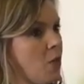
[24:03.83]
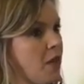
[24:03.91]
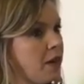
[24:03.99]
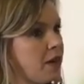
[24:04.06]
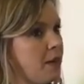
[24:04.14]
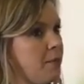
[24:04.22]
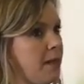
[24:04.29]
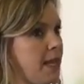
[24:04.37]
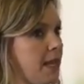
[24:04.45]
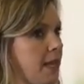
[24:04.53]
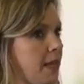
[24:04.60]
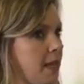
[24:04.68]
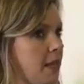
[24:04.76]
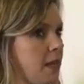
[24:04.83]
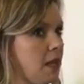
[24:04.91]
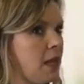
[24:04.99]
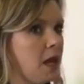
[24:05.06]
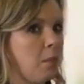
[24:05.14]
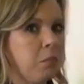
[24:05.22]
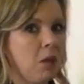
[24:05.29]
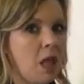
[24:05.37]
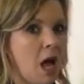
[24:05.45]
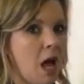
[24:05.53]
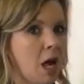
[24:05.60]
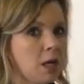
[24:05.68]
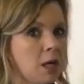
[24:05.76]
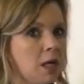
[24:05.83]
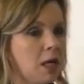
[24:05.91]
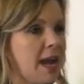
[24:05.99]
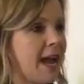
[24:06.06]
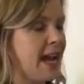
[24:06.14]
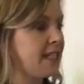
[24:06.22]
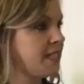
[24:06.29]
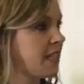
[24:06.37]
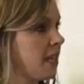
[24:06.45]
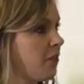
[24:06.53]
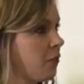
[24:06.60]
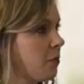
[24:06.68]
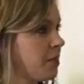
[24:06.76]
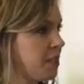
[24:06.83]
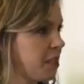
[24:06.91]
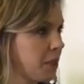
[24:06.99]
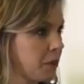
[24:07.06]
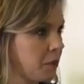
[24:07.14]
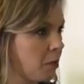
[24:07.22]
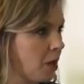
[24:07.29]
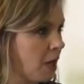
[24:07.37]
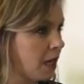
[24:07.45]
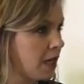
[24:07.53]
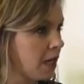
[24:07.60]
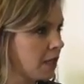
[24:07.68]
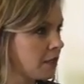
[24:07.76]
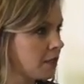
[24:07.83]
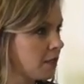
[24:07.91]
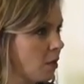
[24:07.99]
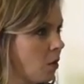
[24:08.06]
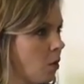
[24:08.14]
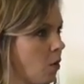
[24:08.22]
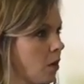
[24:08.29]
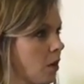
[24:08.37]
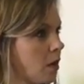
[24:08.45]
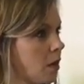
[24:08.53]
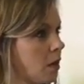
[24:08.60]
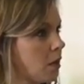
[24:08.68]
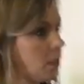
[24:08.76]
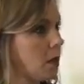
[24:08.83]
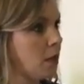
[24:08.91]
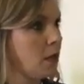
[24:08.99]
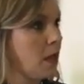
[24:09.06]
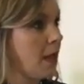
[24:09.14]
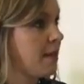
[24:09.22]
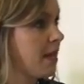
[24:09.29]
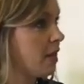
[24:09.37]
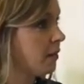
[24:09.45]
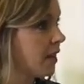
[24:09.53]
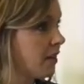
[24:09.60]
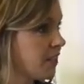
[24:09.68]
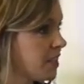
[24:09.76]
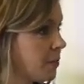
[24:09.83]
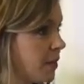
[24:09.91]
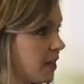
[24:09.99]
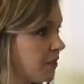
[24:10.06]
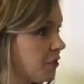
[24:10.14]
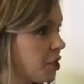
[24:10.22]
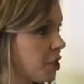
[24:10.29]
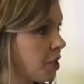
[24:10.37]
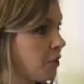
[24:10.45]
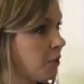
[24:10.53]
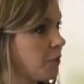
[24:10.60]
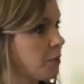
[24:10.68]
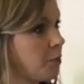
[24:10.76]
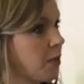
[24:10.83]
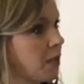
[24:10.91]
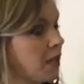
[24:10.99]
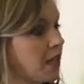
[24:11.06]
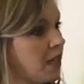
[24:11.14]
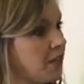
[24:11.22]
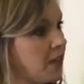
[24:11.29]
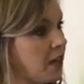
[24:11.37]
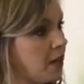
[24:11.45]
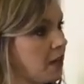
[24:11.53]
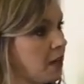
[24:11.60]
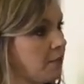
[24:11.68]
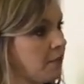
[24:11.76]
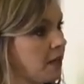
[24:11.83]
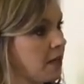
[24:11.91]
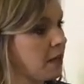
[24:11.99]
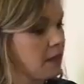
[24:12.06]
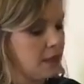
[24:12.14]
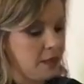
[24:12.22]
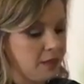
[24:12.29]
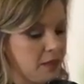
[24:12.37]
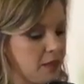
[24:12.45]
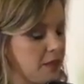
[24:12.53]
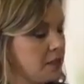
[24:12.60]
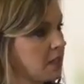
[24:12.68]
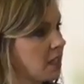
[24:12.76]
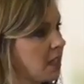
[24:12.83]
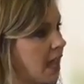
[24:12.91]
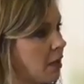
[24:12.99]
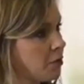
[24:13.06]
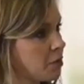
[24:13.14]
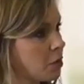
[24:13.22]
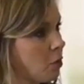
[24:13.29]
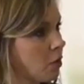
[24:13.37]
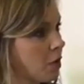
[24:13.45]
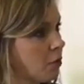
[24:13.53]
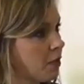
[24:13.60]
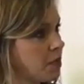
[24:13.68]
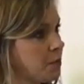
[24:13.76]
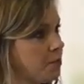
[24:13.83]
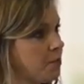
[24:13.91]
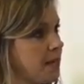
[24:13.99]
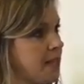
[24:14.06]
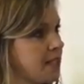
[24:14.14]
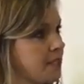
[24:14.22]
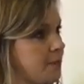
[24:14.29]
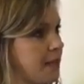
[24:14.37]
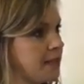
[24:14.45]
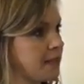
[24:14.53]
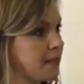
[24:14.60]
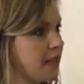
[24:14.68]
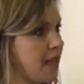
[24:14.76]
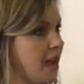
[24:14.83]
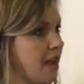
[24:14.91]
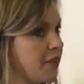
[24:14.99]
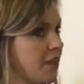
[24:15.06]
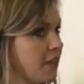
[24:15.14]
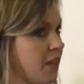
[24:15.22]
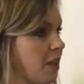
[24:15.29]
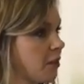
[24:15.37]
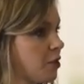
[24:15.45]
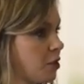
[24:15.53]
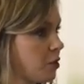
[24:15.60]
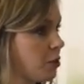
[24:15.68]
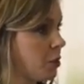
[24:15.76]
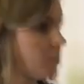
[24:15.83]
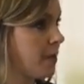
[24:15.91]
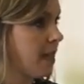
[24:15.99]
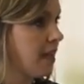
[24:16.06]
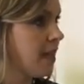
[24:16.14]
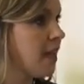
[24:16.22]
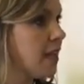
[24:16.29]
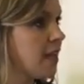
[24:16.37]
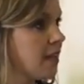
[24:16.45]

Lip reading: whether it be a blogger asking for a particular product, or I don't care if it's a pair of shoes. We look at their clout score, which means basically everything on social media.